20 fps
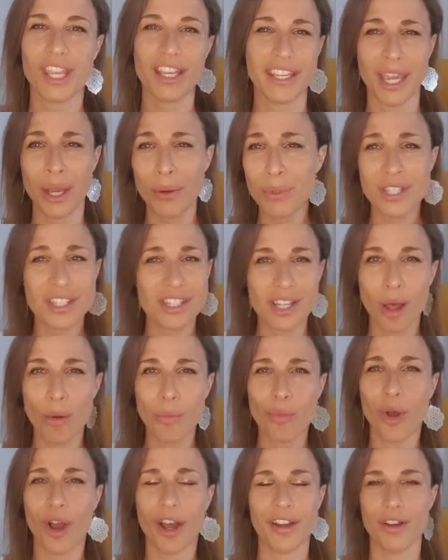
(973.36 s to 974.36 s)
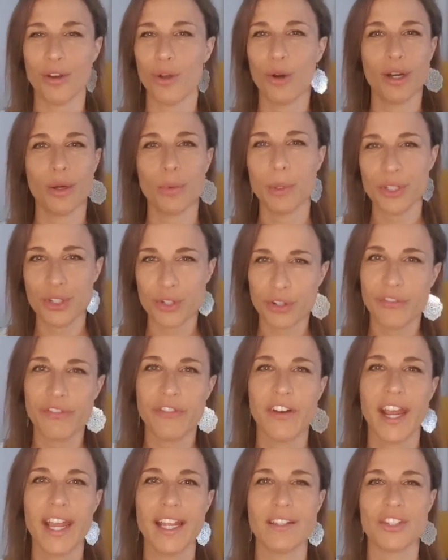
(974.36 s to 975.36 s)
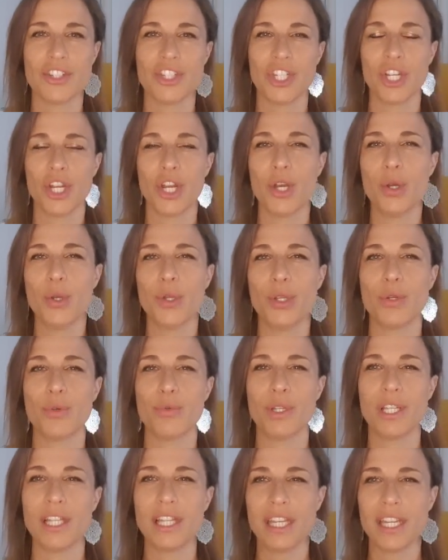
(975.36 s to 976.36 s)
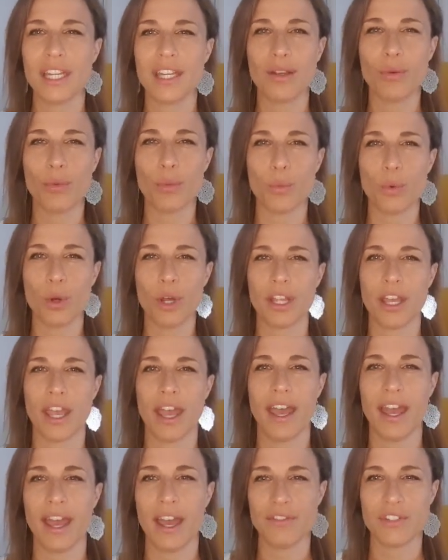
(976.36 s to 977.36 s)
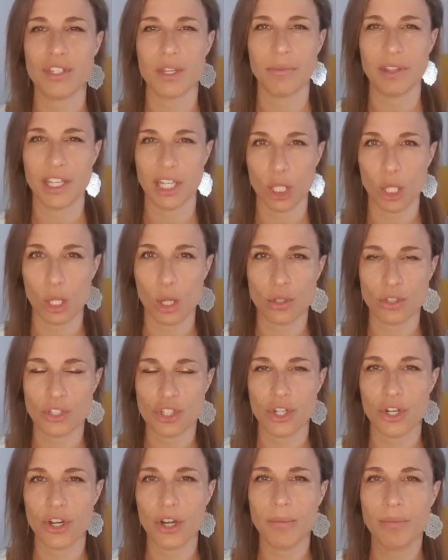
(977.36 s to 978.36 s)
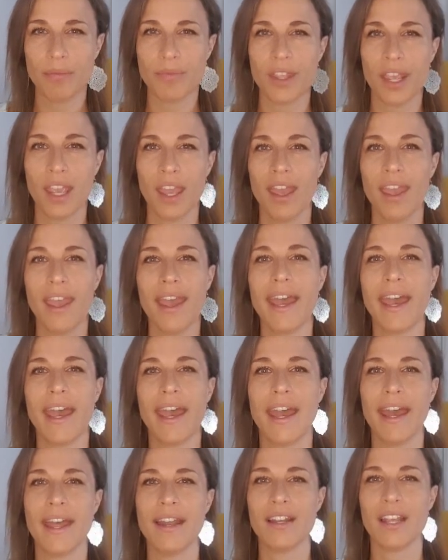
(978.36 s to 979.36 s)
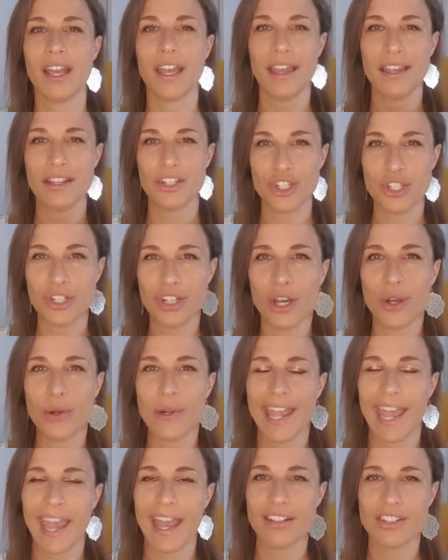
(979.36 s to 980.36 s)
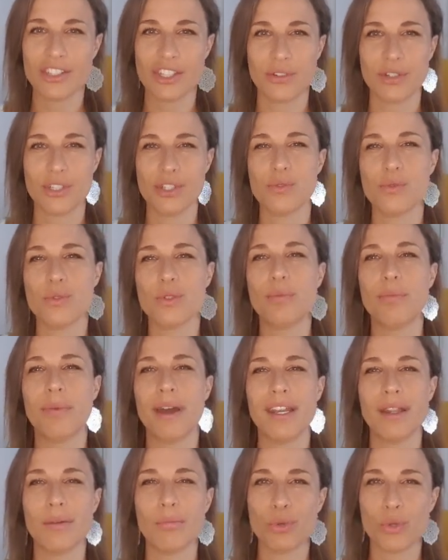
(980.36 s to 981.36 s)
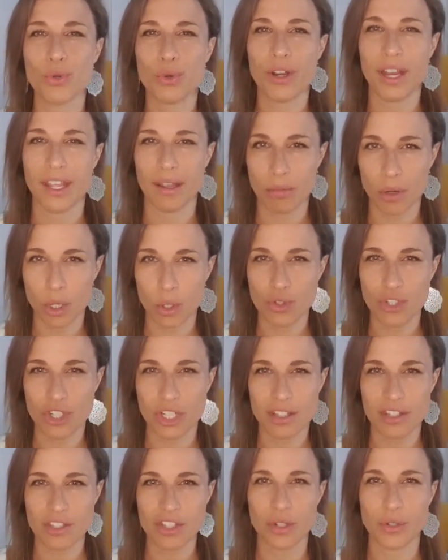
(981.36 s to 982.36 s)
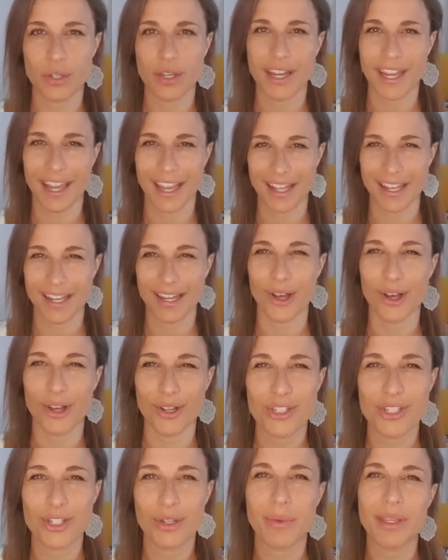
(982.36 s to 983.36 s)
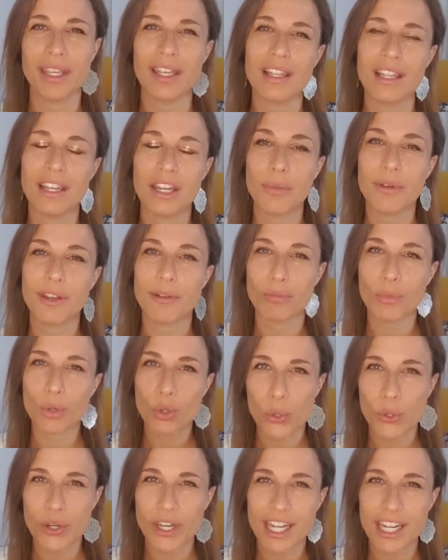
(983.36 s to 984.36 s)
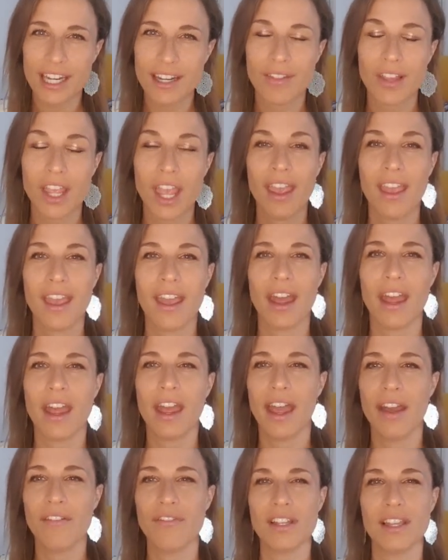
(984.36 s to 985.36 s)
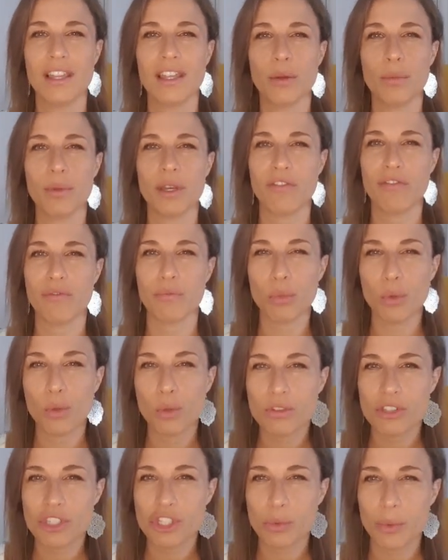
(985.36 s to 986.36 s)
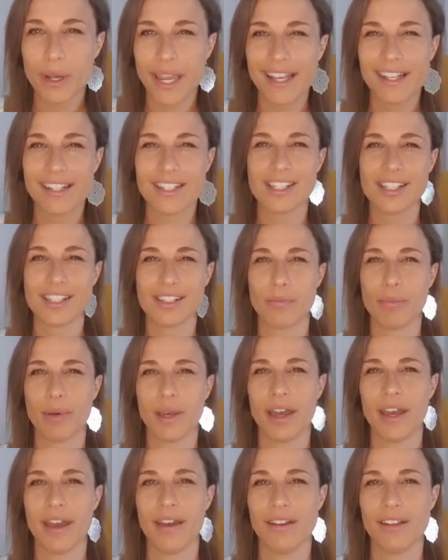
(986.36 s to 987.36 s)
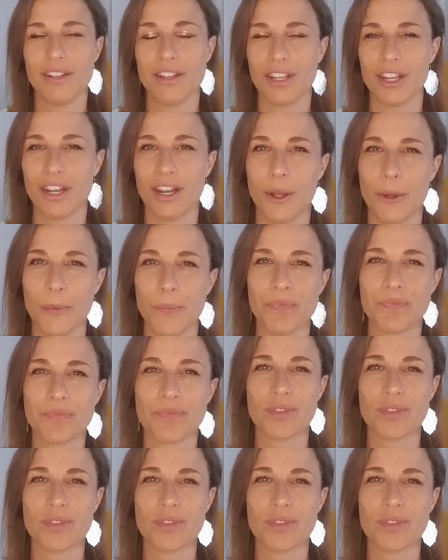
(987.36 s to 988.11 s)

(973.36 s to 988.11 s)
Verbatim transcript: yeah, with someone or with your friends, you know, you really want to have something long term. And as you know, Cancer is ruled by the moon emotions, so you can also be a little bit moody, uh, have a little bit of mood swings, but you know,